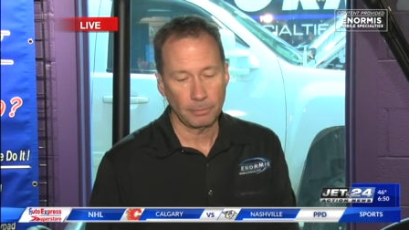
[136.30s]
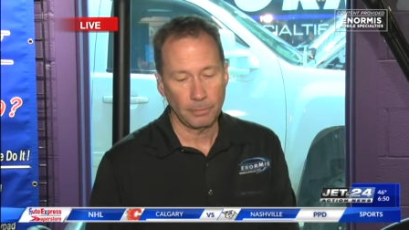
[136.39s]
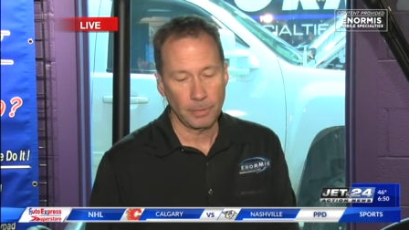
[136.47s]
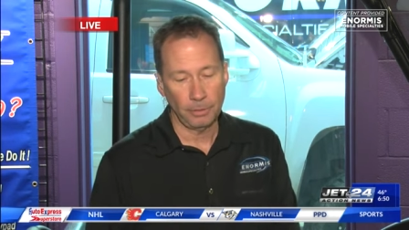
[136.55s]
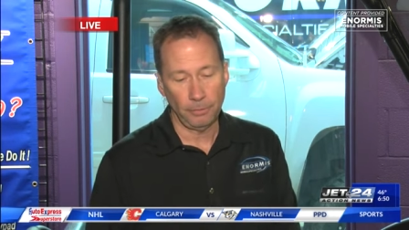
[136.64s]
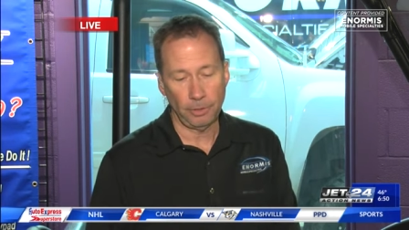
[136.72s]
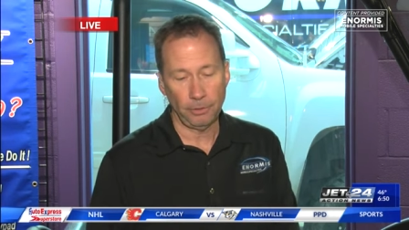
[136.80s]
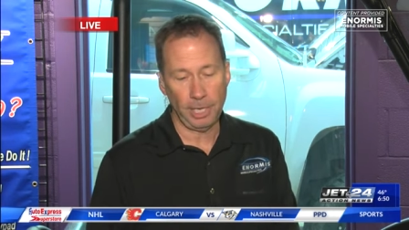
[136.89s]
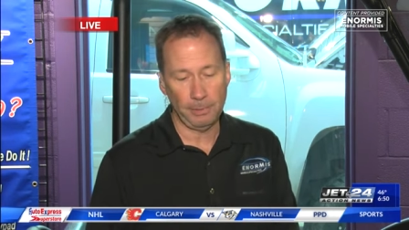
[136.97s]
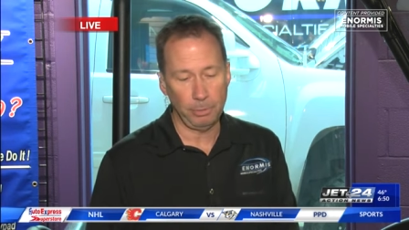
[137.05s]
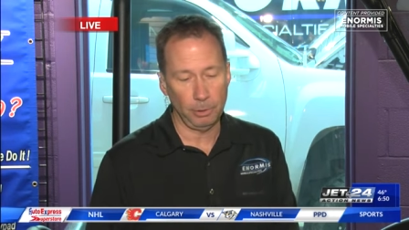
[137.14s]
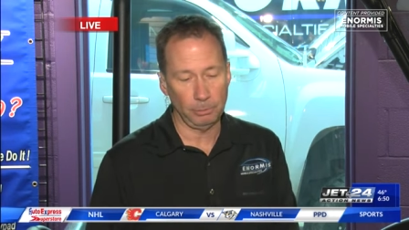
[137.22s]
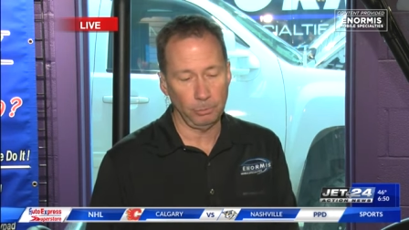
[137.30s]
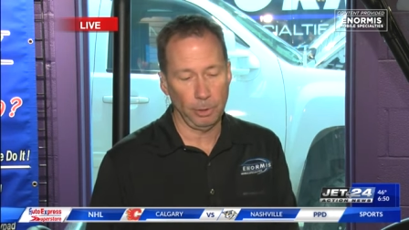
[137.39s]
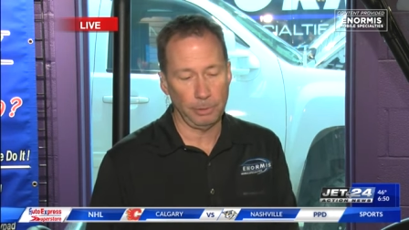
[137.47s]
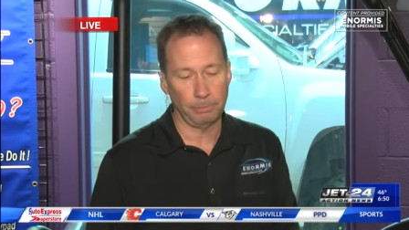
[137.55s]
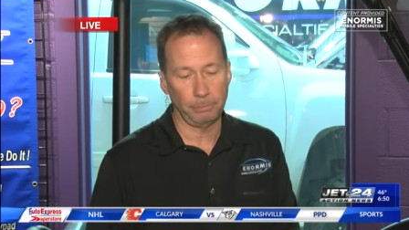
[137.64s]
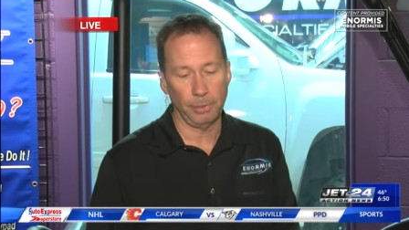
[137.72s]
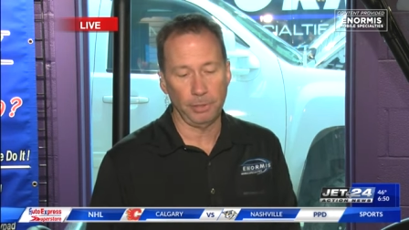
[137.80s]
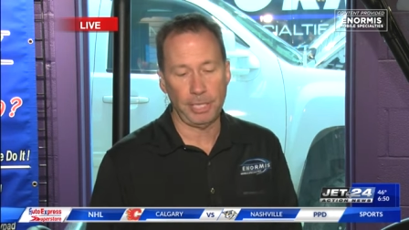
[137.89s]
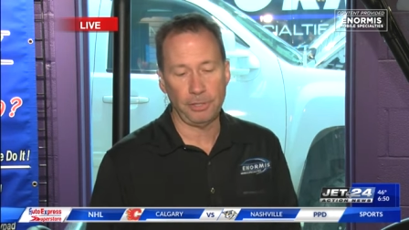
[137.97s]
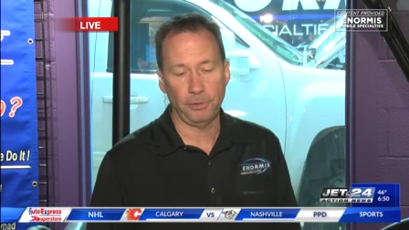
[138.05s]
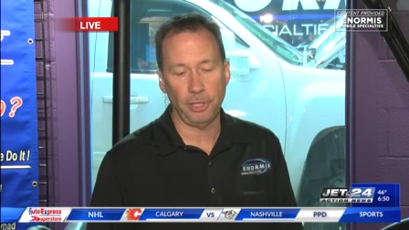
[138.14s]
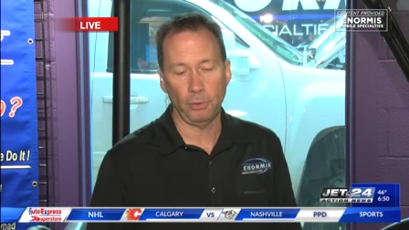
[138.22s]
For example, would
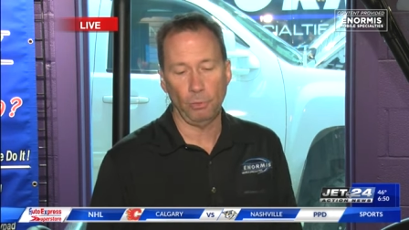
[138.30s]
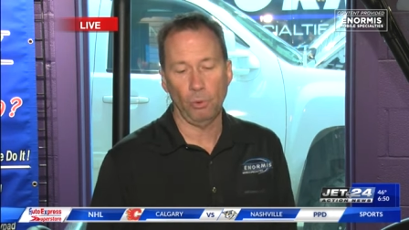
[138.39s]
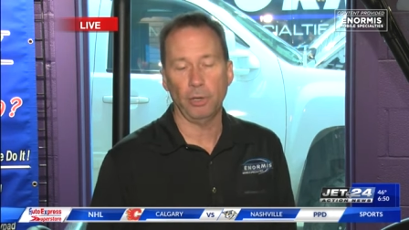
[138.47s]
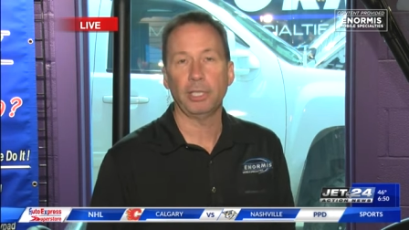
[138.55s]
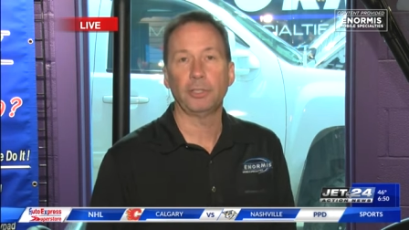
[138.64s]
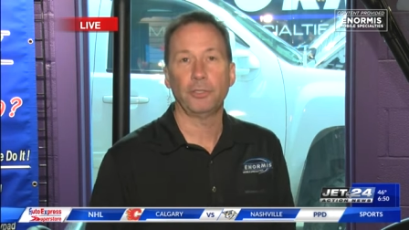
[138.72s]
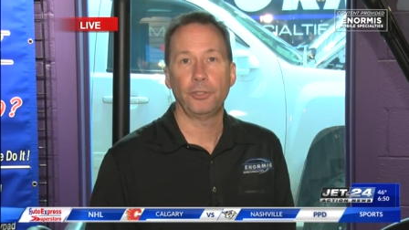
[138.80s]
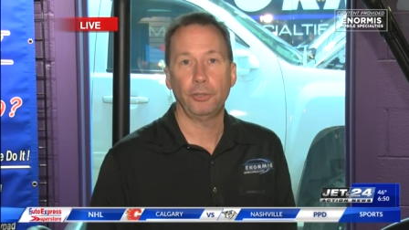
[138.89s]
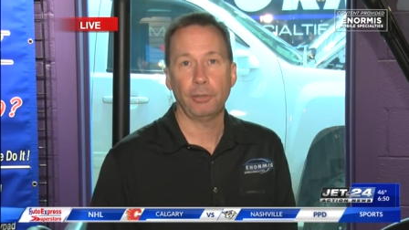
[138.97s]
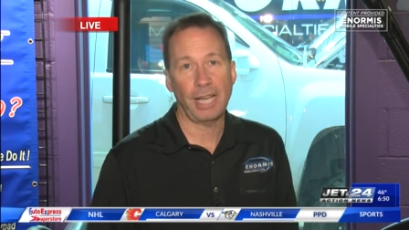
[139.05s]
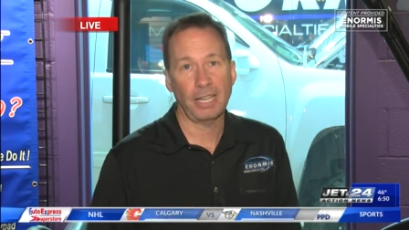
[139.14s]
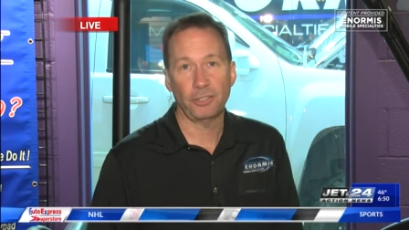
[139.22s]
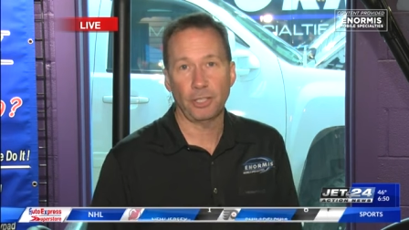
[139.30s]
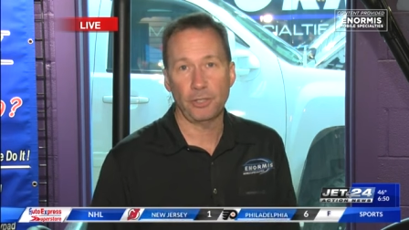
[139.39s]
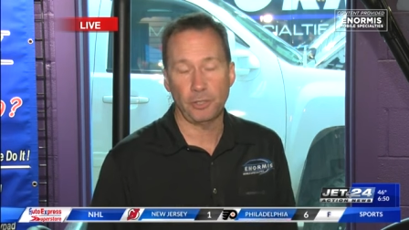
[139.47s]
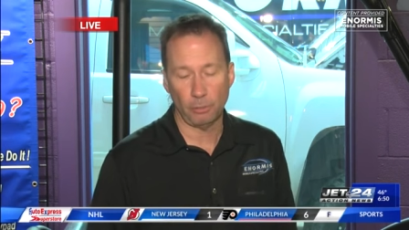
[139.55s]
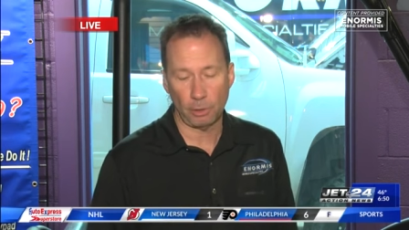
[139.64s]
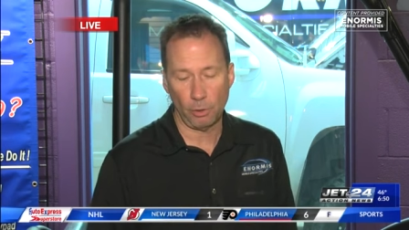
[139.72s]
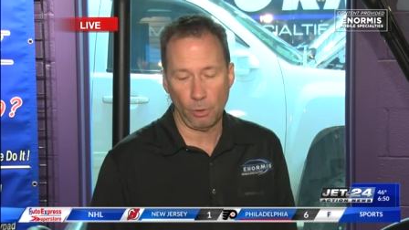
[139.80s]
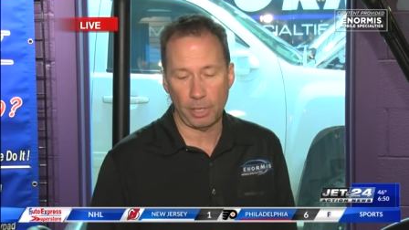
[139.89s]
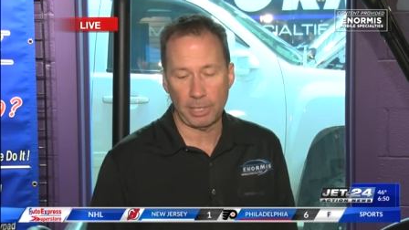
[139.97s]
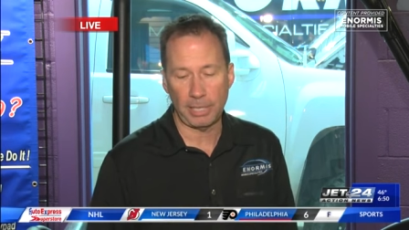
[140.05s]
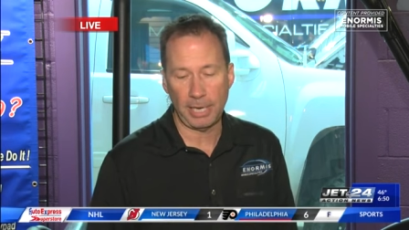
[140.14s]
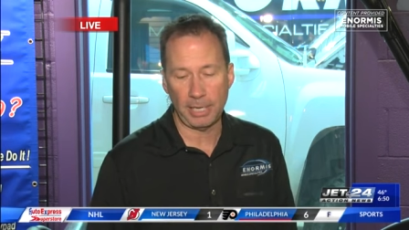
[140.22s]
police need a warrant to access your
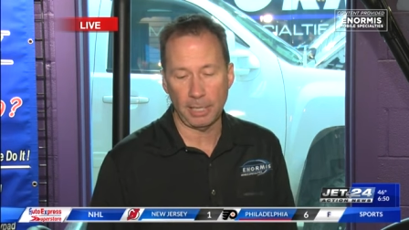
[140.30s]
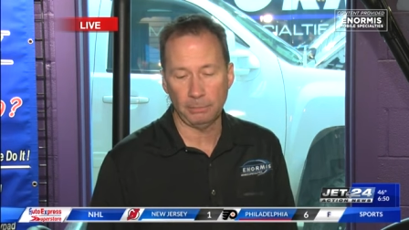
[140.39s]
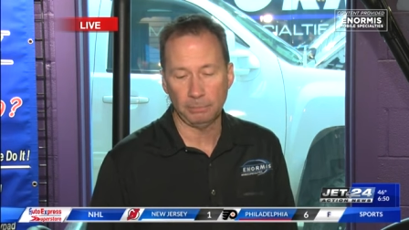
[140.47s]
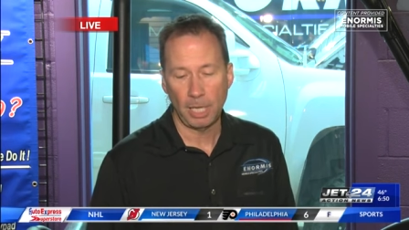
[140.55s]
recorded data?